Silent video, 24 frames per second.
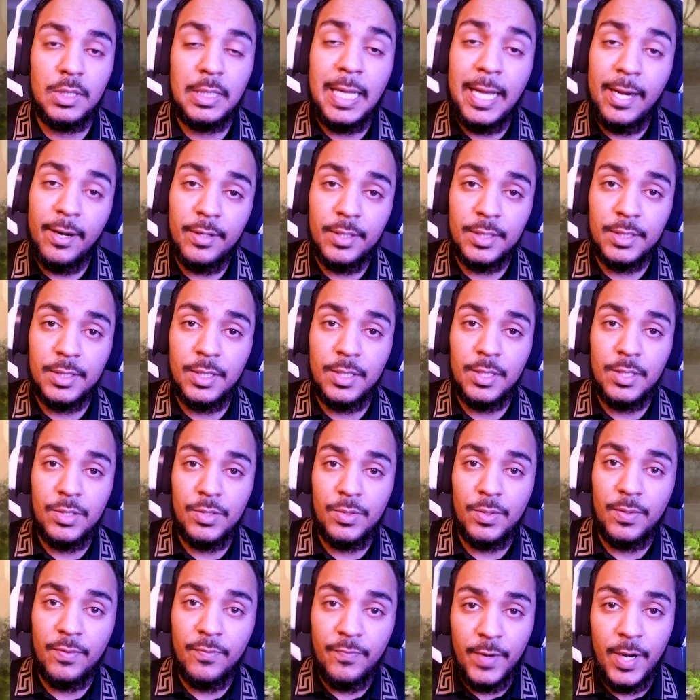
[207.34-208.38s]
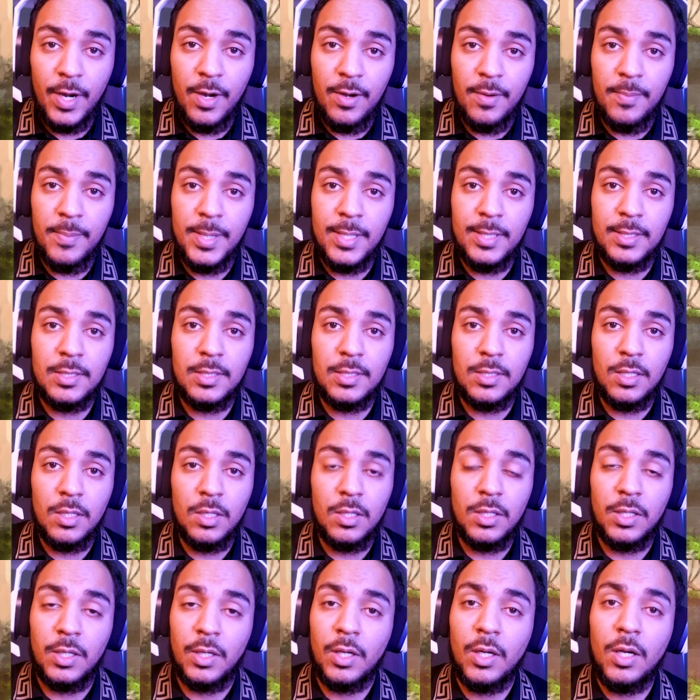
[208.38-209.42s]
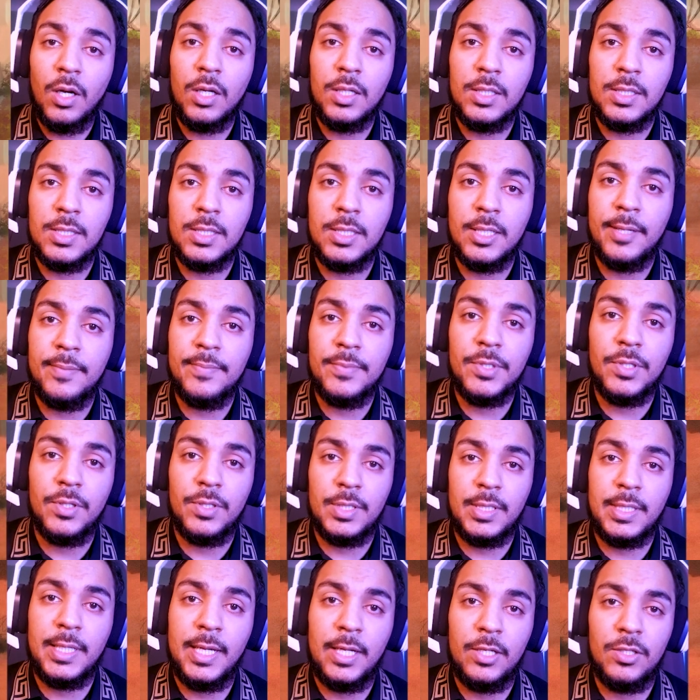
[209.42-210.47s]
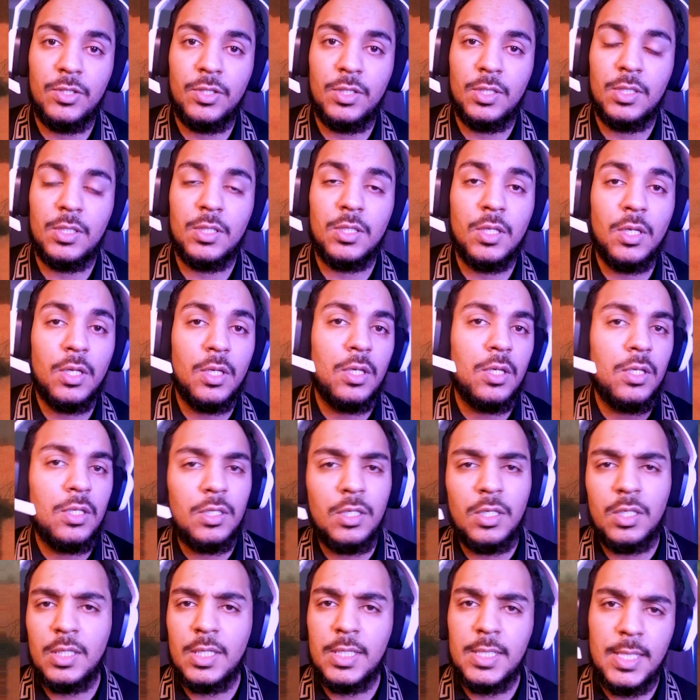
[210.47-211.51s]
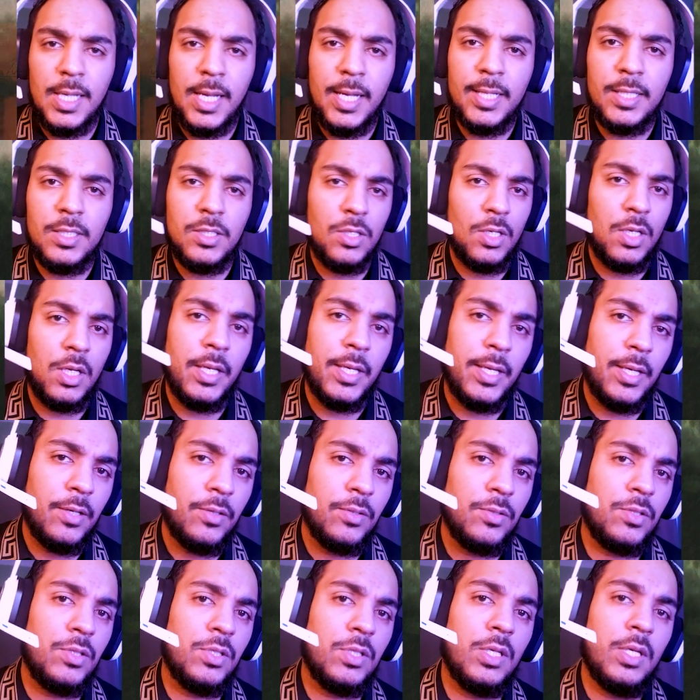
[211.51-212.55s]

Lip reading: characters, your environments, your concepts, your sketches, your designs, your layout.